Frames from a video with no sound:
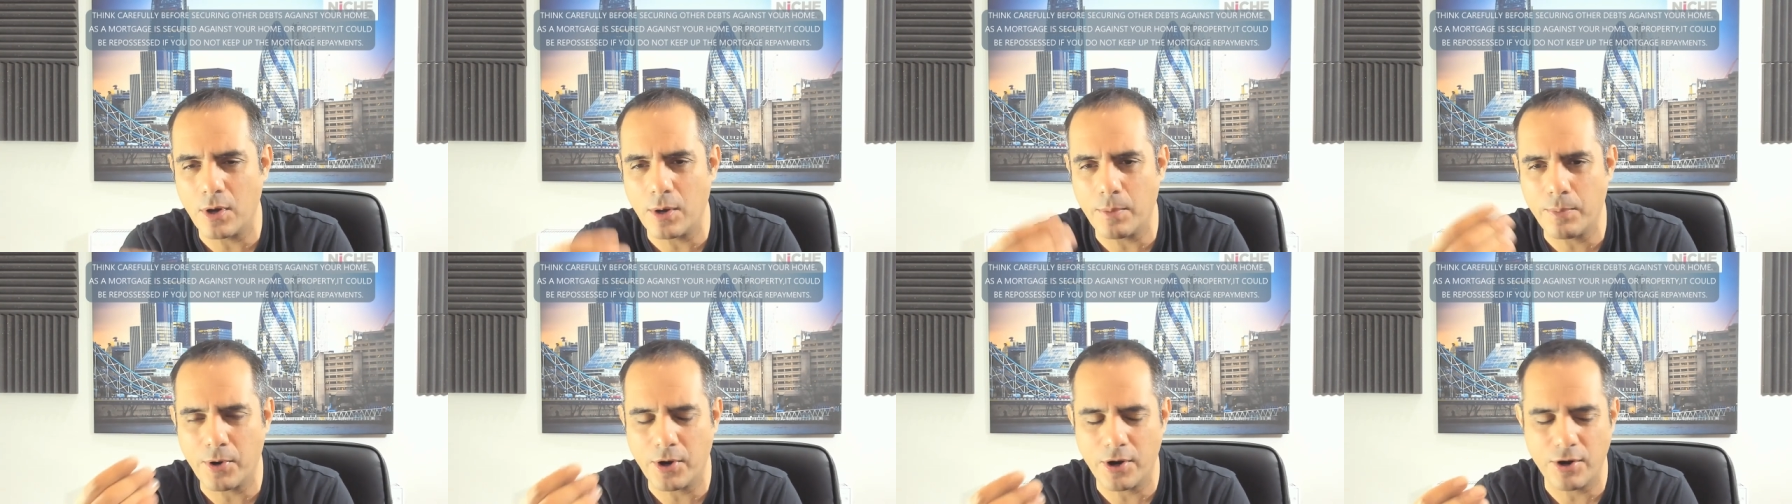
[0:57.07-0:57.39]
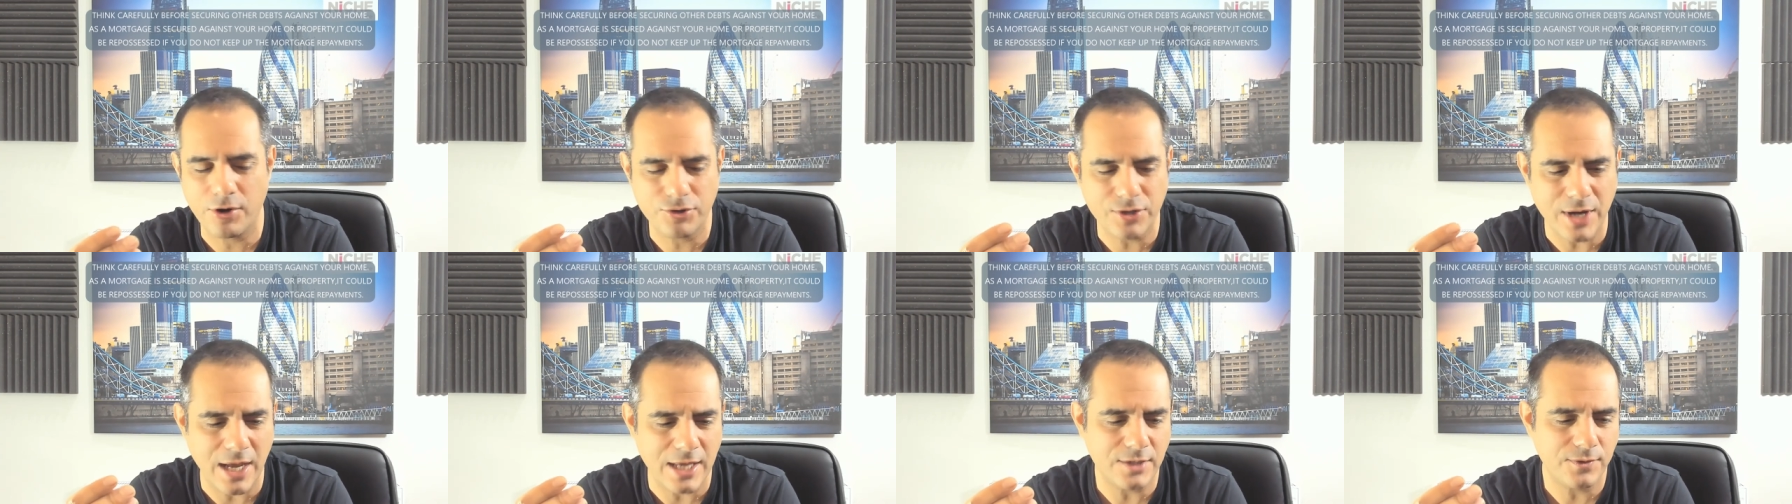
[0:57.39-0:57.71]
product
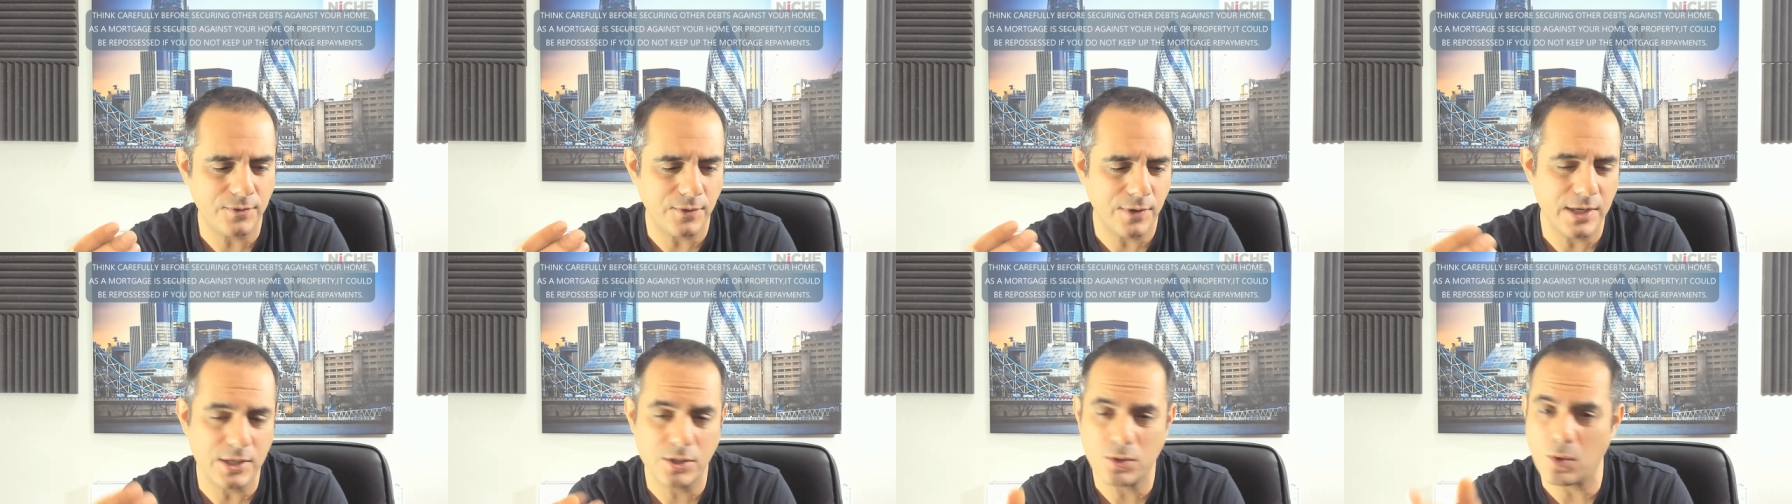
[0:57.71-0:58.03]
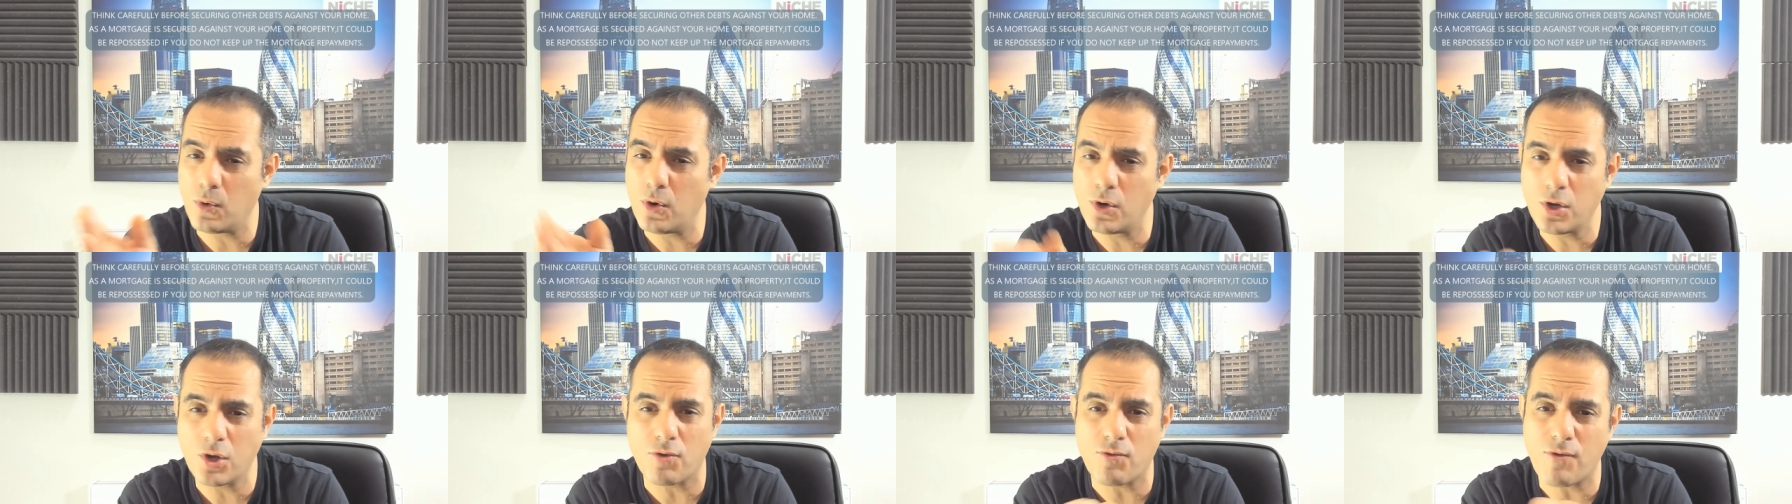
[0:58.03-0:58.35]
transfer is,
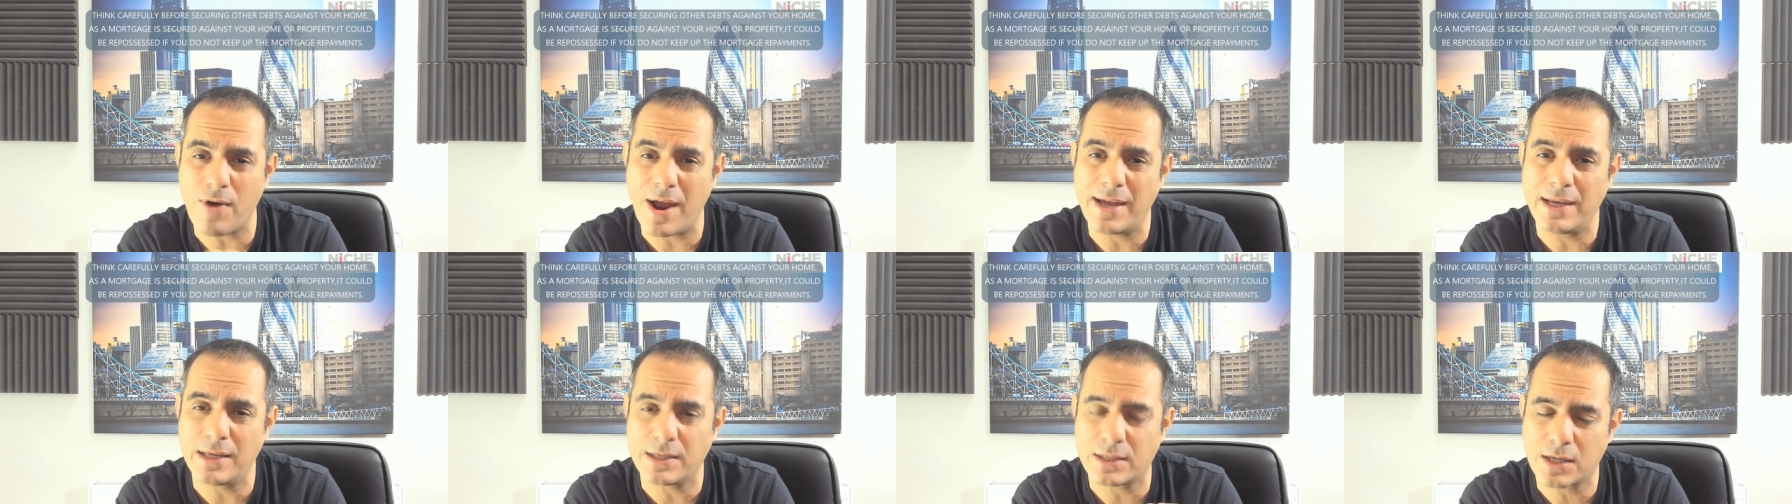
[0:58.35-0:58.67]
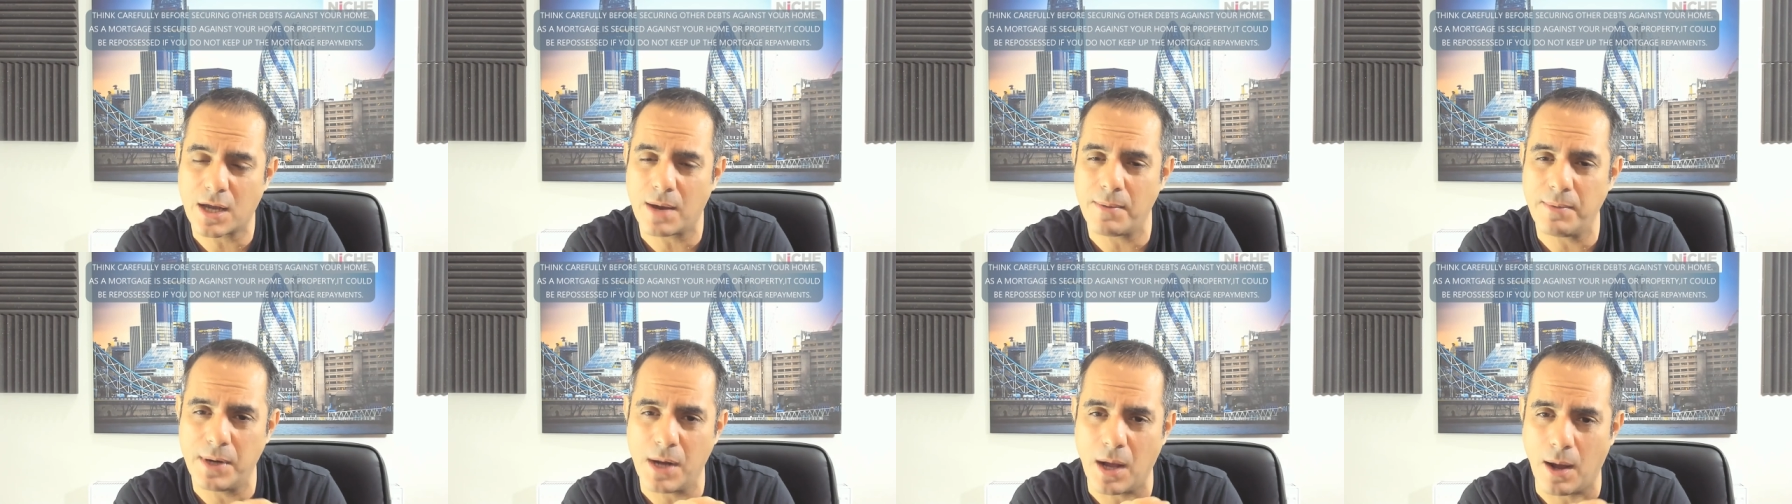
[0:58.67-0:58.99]
or your rate is
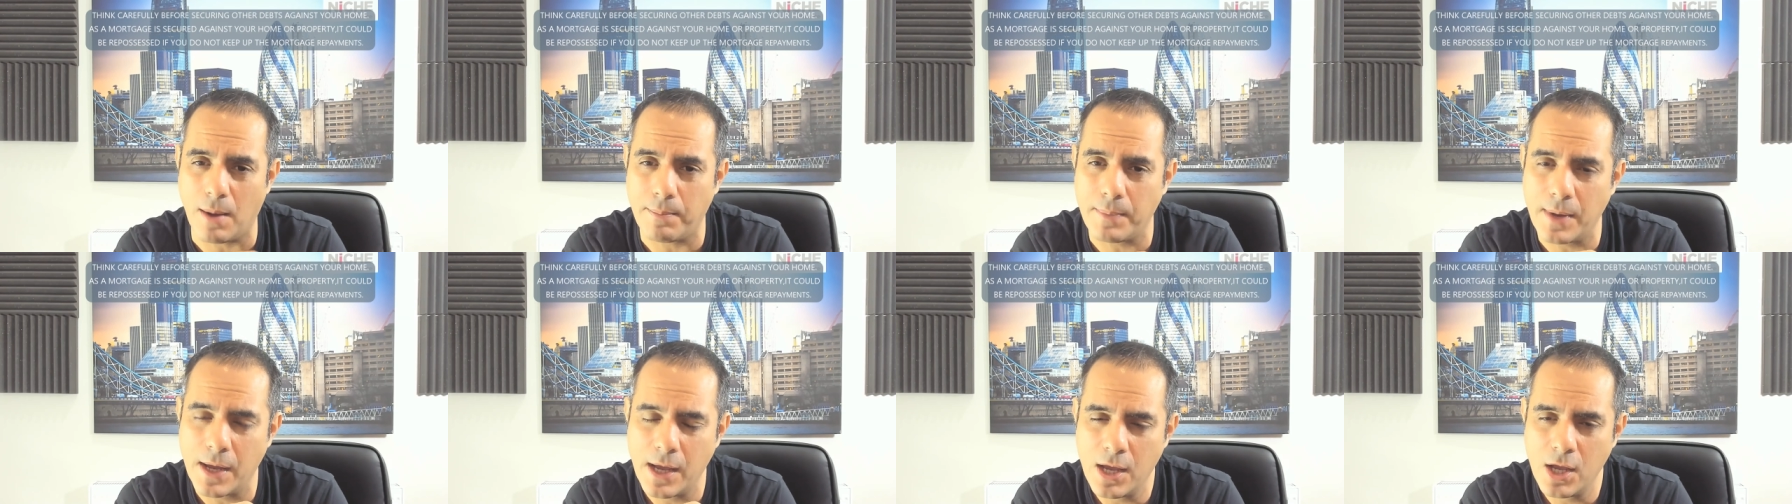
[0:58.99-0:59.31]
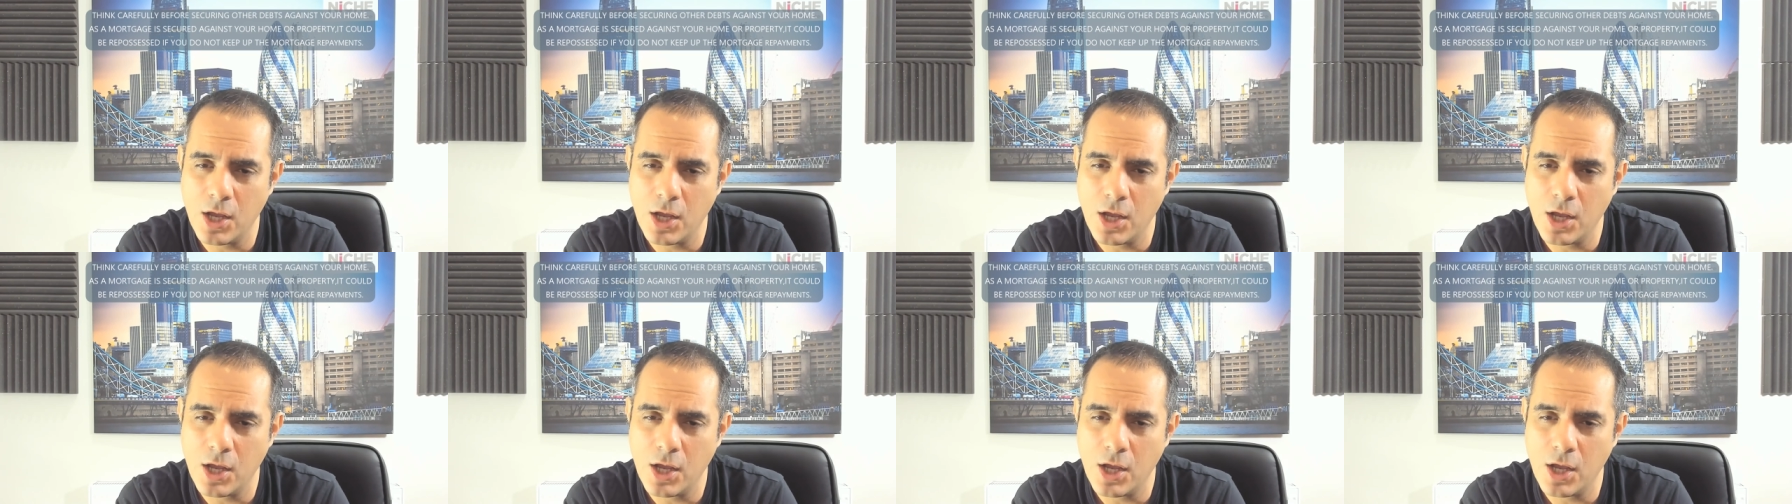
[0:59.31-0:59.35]
coming up.